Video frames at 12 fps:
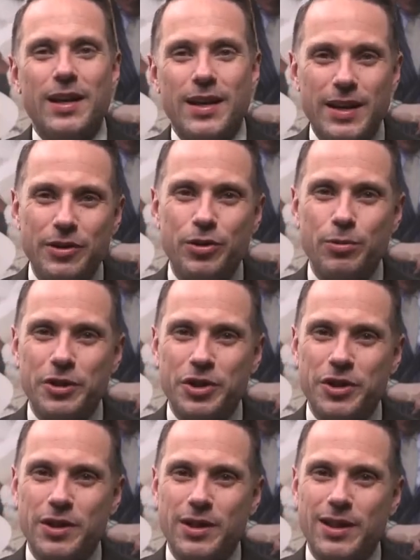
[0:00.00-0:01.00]

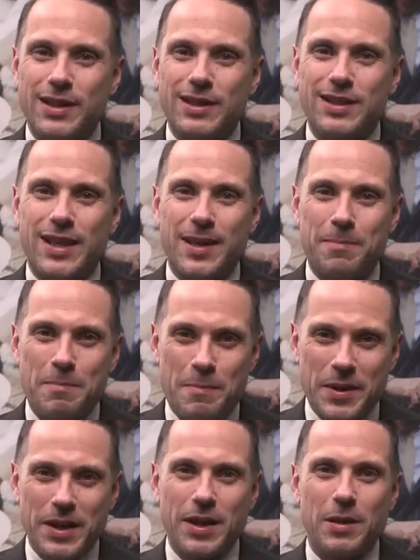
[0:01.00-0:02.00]
Intuition is a
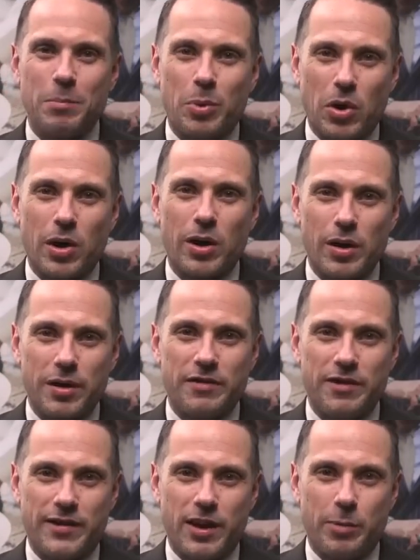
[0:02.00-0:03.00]
big part of
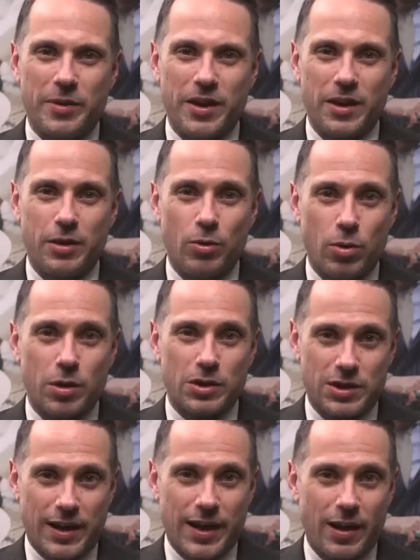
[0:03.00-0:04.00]
developing your
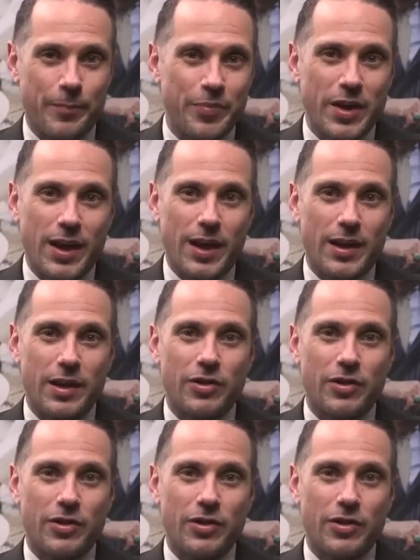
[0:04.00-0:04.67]
style, and